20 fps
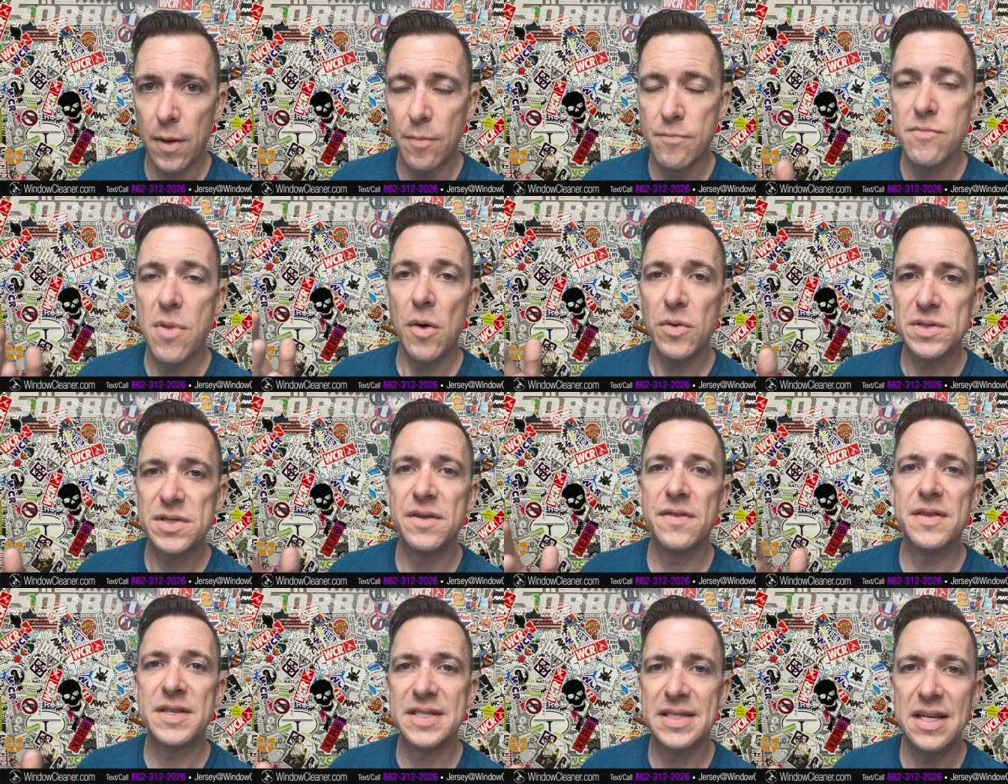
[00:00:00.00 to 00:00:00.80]
most
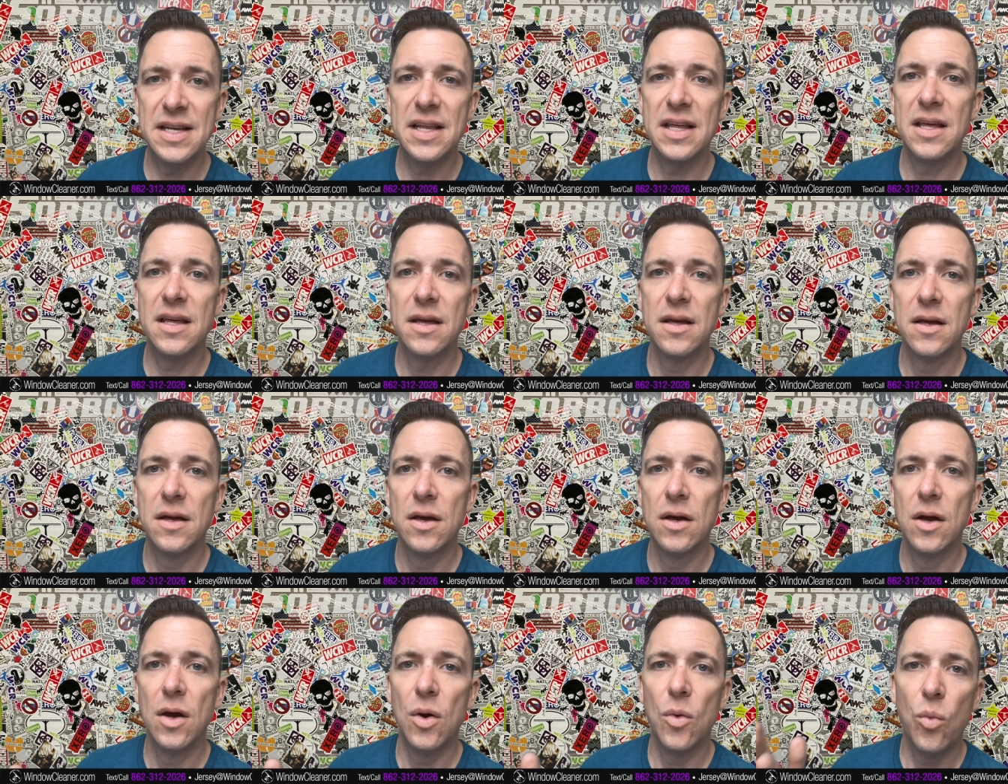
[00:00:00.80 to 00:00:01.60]
of the city
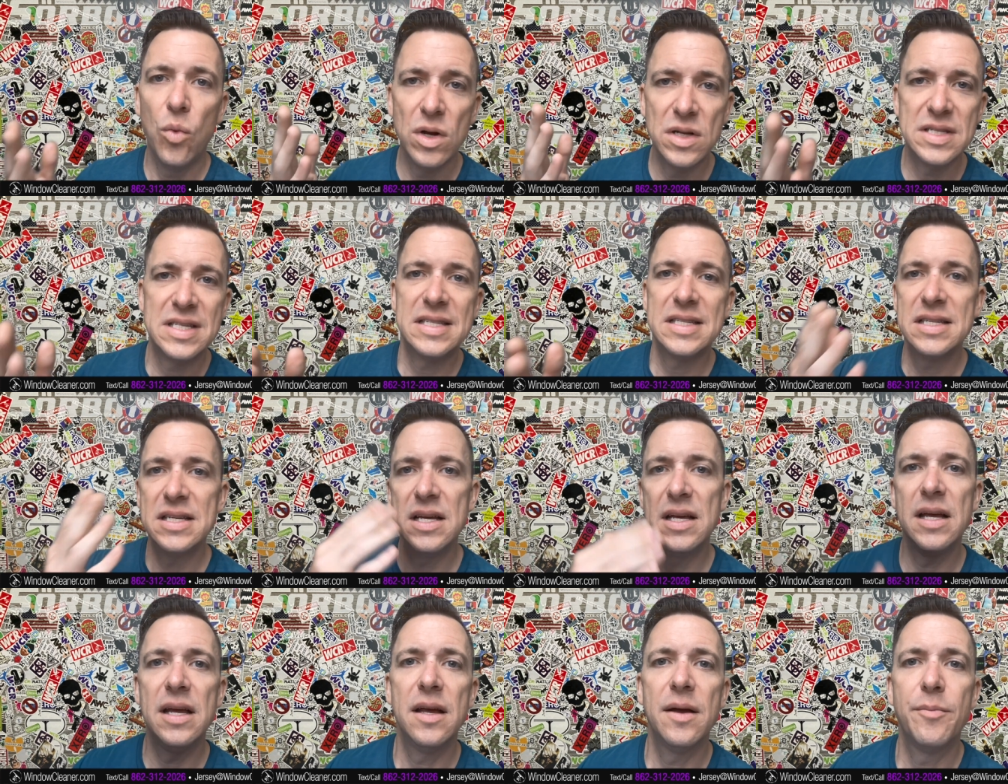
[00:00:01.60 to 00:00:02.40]
would
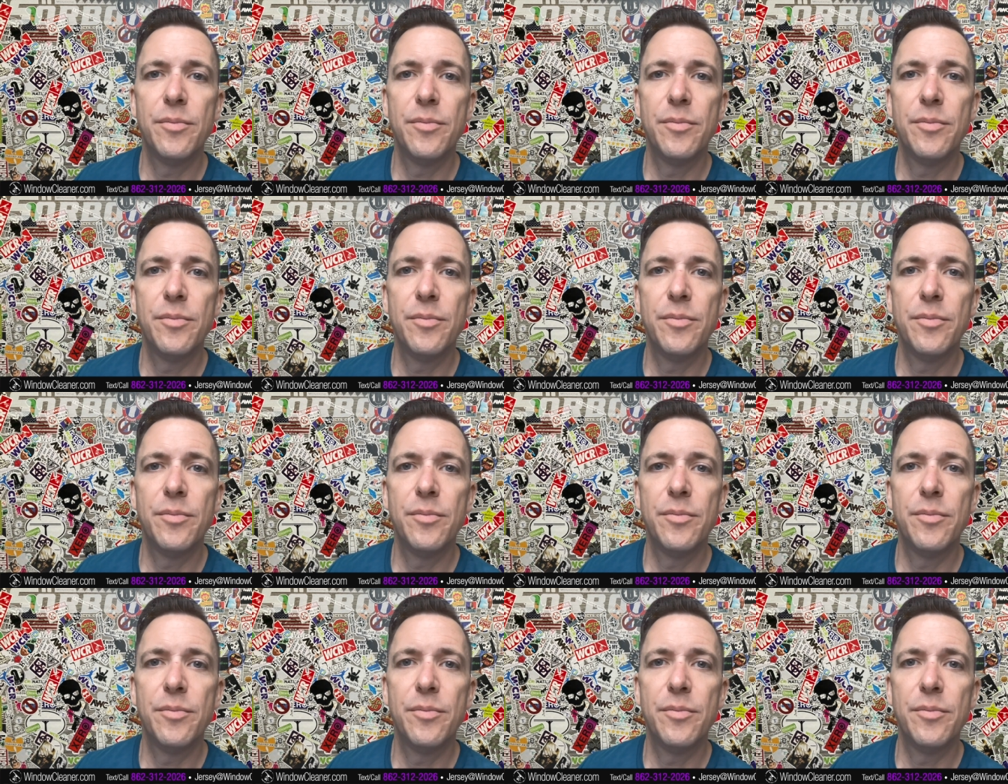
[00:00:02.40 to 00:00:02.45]
see